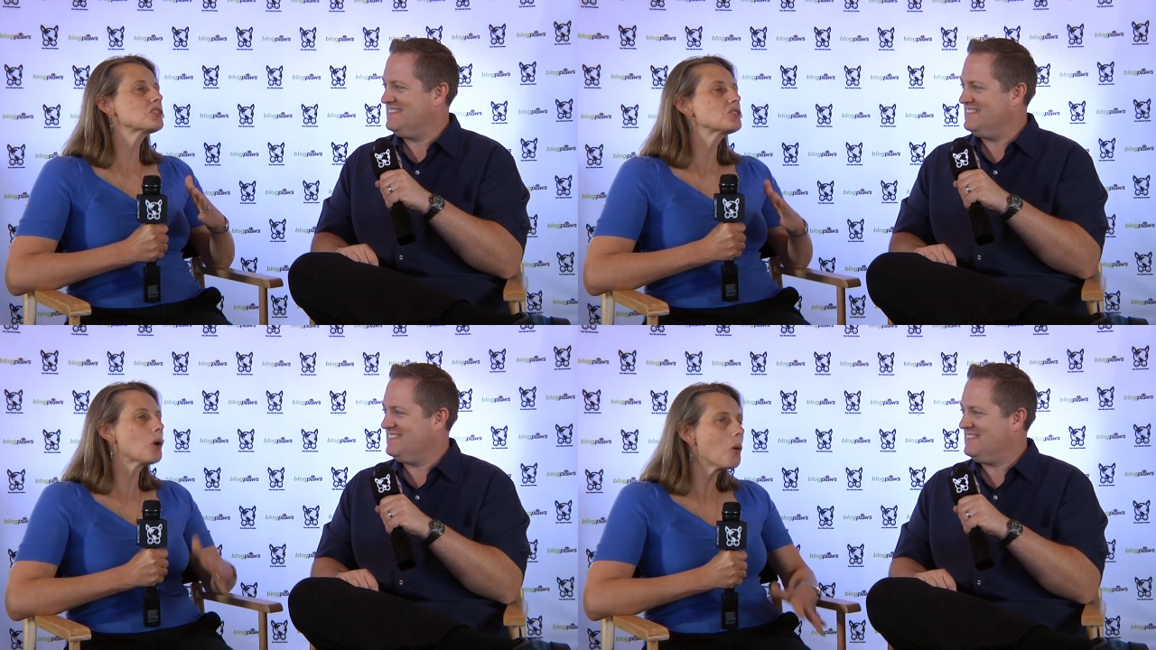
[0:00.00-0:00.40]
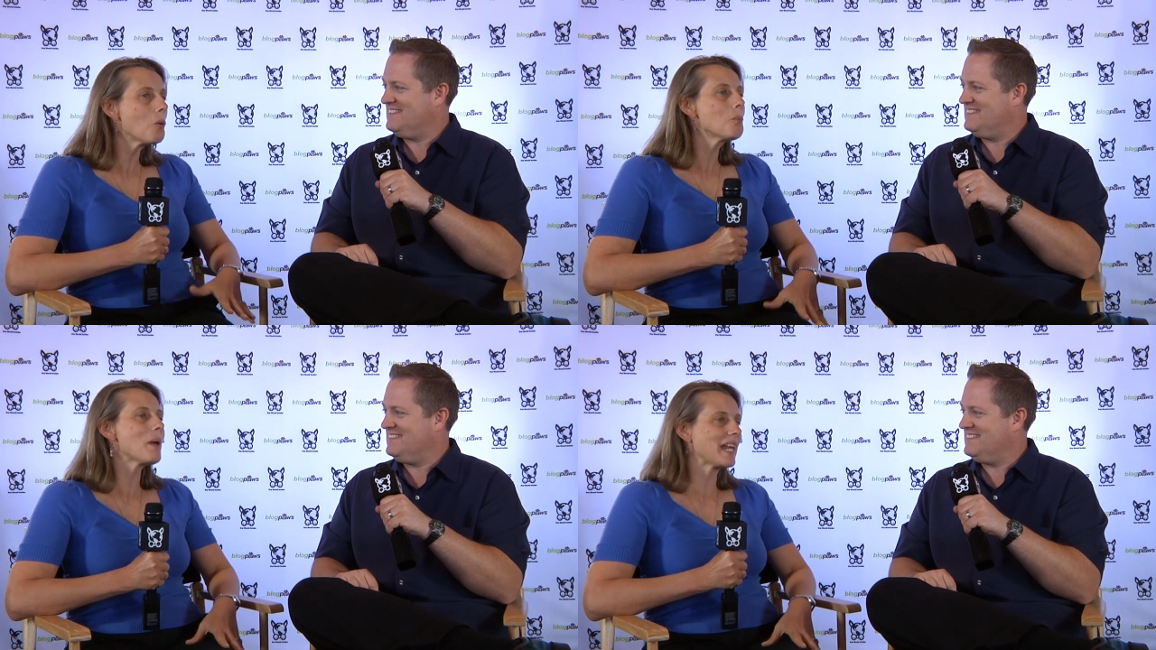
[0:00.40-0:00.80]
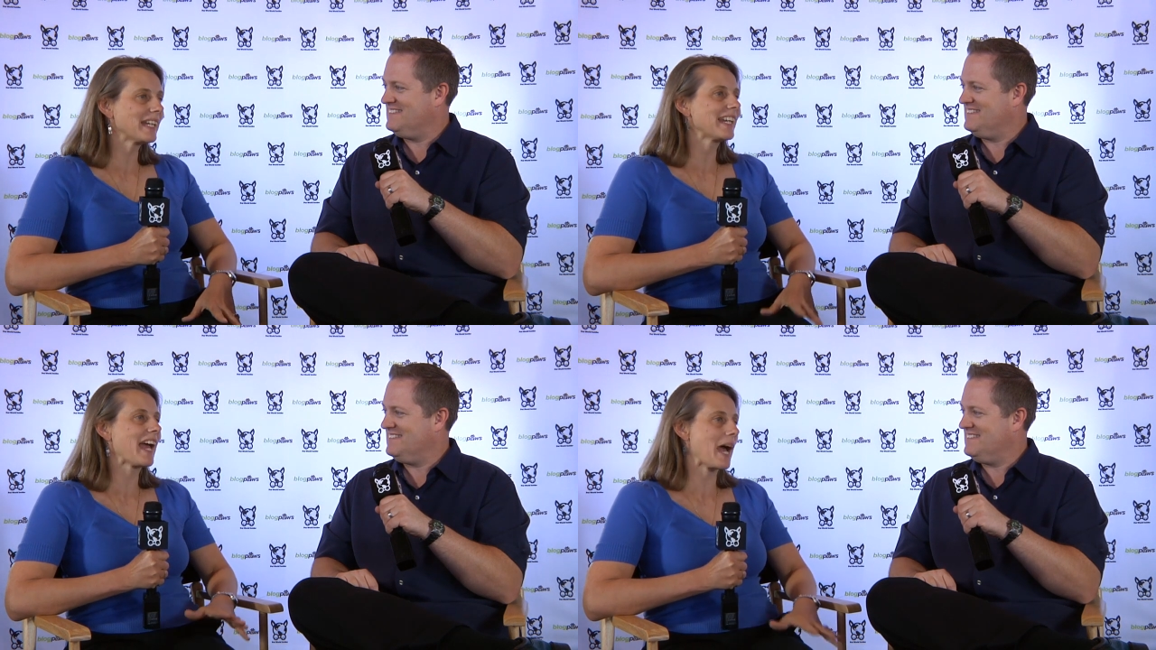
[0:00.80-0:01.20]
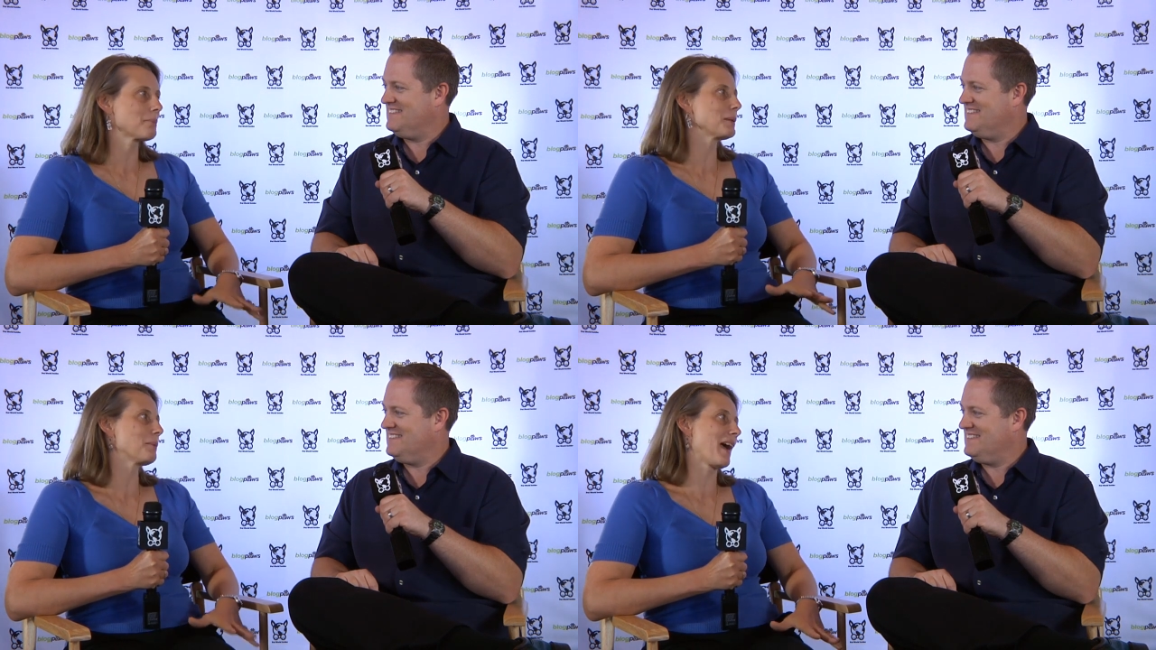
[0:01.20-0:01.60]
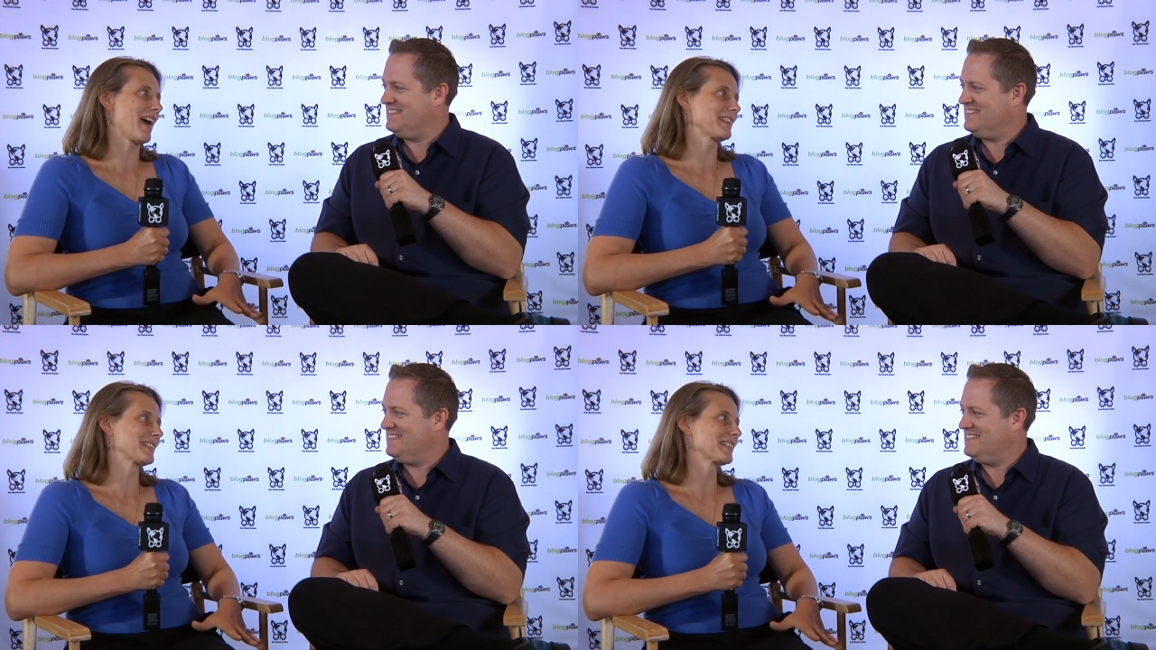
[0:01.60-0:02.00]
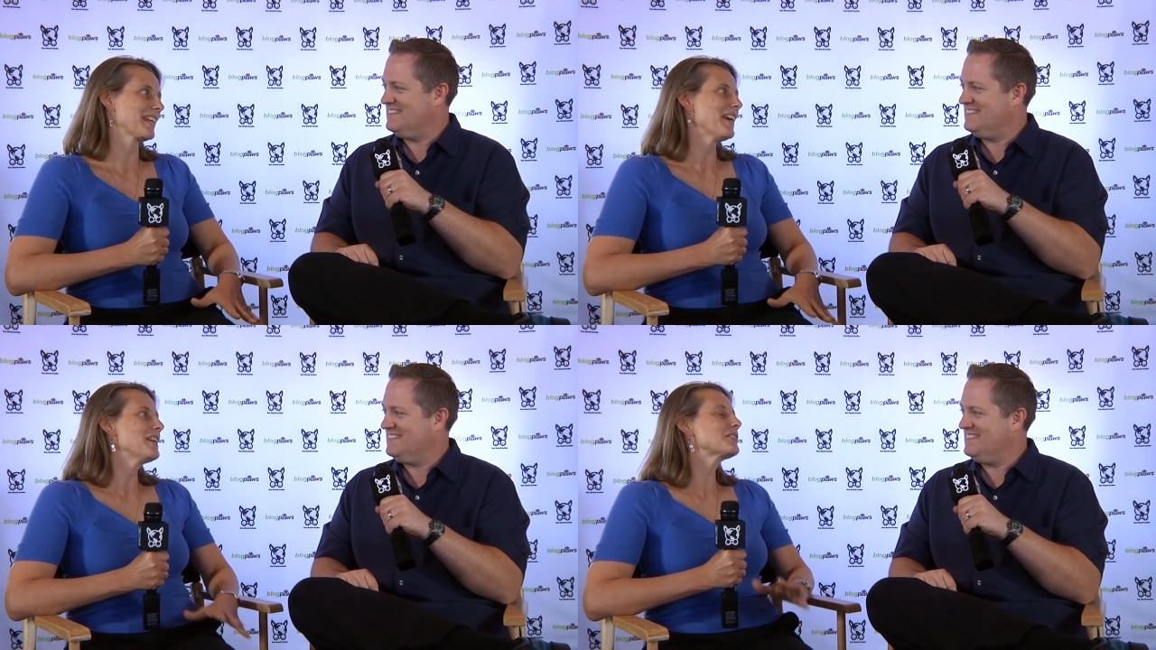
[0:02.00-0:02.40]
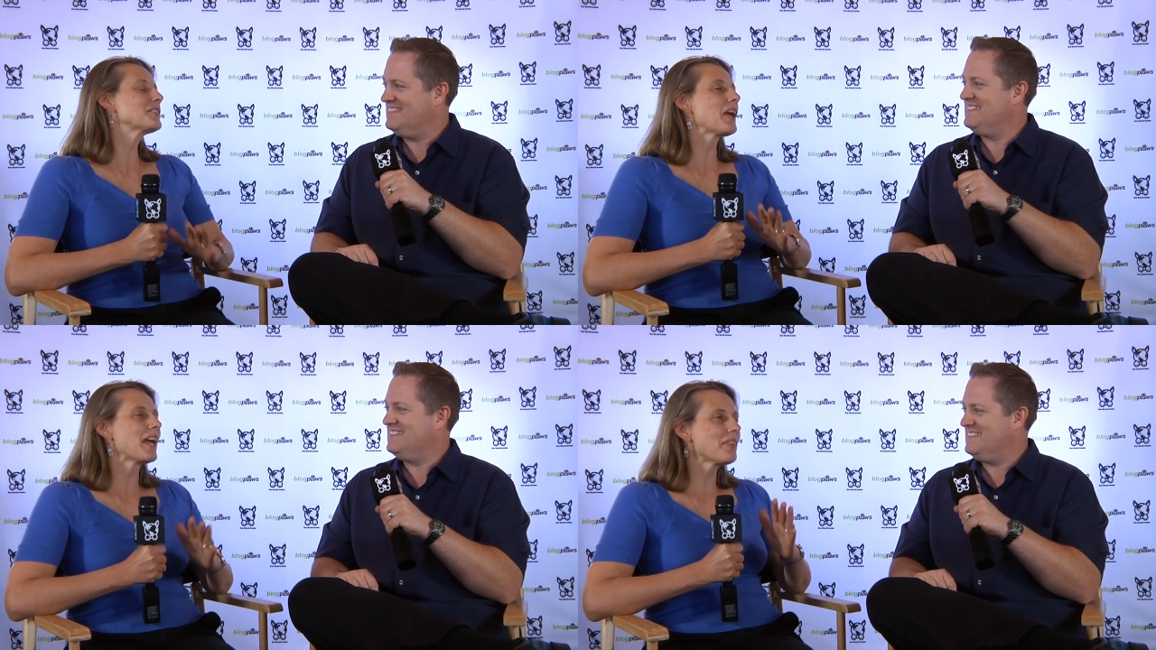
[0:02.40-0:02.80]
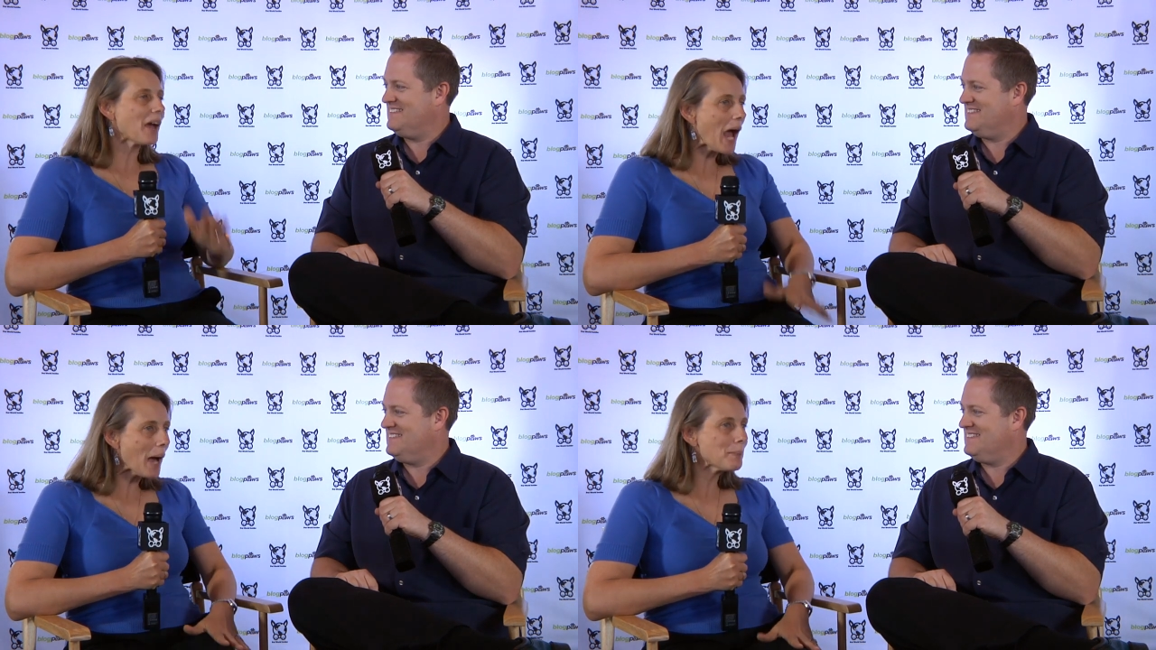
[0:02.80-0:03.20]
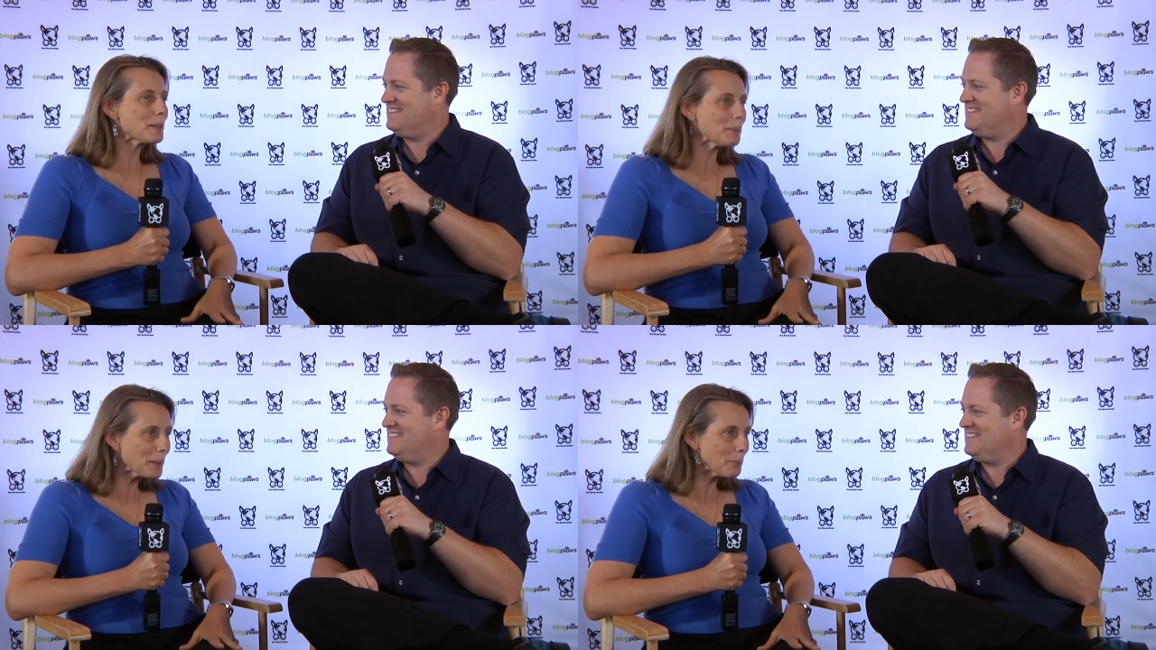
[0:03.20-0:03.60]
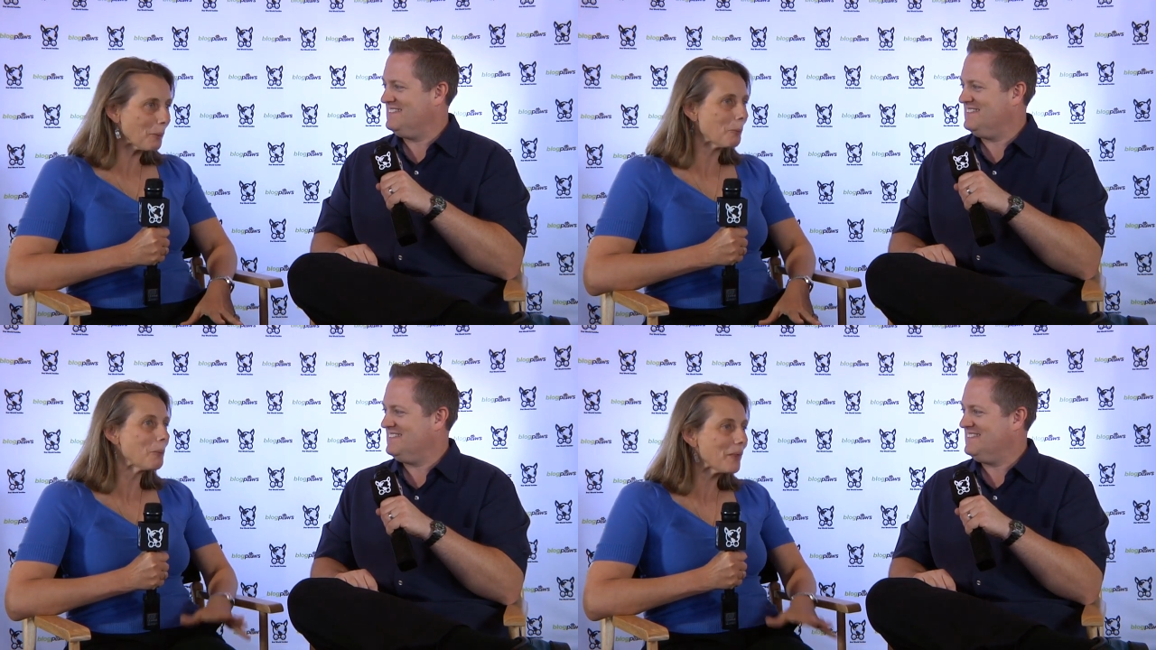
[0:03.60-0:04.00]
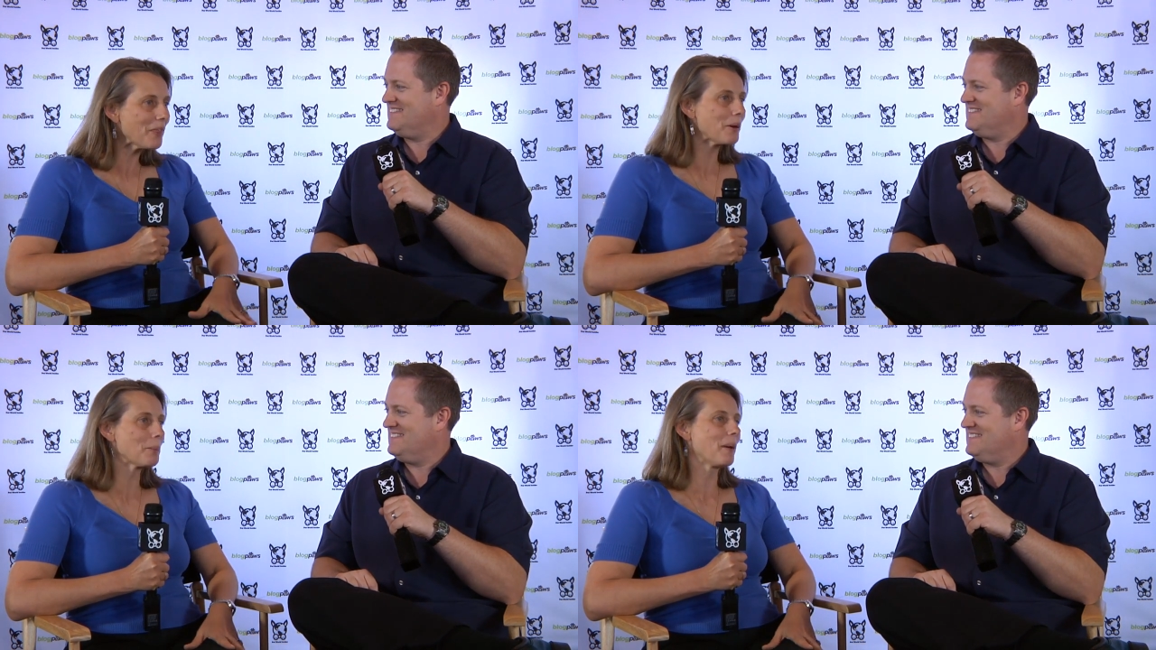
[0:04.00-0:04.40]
Speaker 1: so many happy pets and the happy people with their